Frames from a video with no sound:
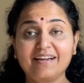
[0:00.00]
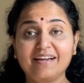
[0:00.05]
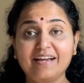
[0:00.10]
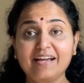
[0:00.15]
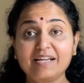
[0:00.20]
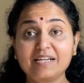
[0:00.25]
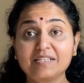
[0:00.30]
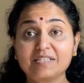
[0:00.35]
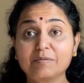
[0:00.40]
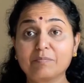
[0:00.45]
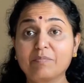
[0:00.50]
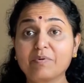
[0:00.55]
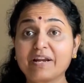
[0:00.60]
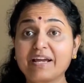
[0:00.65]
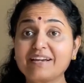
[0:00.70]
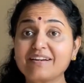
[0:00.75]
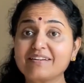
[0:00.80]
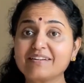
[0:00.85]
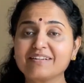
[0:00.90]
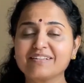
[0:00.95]
and the
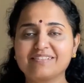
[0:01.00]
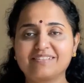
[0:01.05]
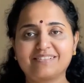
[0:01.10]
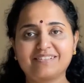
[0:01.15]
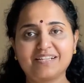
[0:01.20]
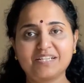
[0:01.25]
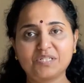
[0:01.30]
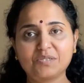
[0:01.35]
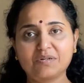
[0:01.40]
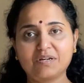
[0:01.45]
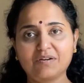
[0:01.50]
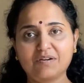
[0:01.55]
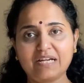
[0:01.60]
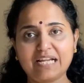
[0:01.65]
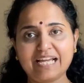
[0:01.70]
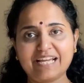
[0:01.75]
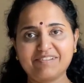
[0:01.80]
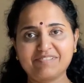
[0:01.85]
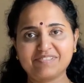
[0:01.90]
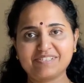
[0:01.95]
brightness into our
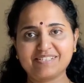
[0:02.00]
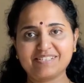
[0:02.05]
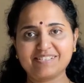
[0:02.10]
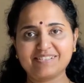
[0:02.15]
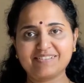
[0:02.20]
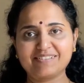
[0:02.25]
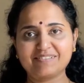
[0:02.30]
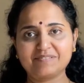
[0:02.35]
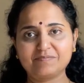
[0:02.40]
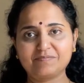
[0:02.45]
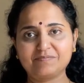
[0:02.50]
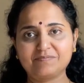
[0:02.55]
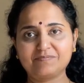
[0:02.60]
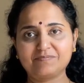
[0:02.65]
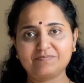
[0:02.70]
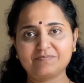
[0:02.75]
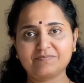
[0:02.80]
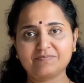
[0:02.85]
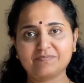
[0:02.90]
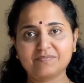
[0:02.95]
lives.
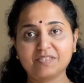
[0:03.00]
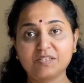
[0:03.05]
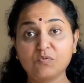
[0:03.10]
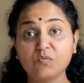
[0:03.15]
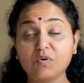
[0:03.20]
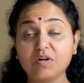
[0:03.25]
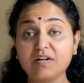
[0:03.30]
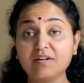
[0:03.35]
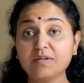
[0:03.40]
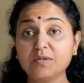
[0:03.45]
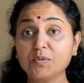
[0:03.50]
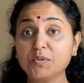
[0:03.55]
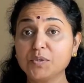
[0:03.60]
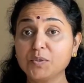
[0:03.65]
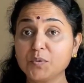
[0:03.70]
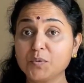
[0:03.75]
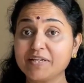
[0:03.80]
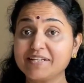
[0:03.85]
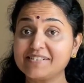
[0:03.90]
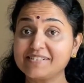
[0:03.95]
The word
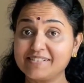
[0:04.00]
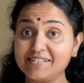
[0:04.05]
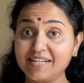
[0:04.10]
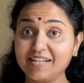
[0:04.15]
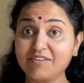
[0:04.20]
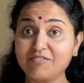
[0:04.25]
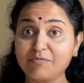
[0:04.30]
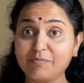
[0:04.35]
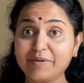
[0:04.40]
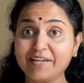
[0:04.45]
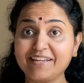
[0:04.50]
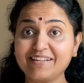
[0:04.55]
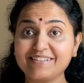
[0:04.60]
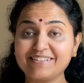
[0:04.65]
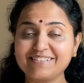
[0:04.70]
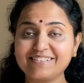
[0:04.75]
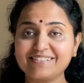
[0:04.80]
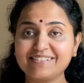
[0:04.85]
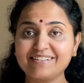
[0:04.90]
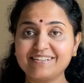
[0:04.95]
Guru itself
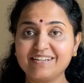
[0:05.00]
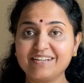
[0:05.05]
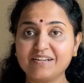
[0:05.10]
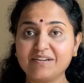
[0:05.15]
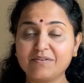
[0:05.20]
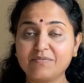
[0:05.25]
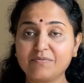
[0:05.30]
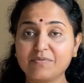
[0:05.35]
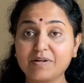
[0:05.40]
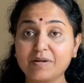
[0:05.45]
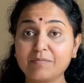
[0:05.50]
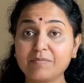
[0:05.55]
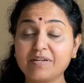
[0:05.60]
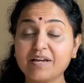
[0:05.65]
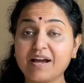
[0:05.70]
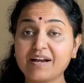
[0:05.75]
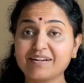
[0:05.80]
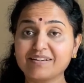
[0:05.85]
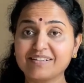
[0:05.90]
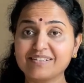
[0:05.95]
means from
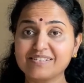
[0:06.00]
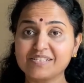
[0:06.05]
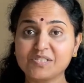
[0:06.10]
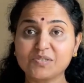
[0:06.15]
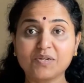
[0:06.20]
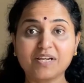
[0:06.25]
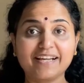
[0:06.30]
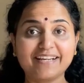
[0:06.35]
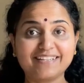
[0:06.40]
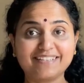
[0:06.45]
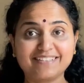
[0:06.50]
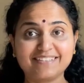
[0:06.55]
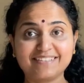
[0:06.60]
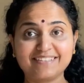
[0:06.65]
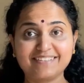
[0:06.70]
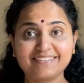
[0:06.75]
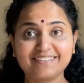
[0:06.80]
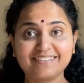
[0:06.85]
darkness to light.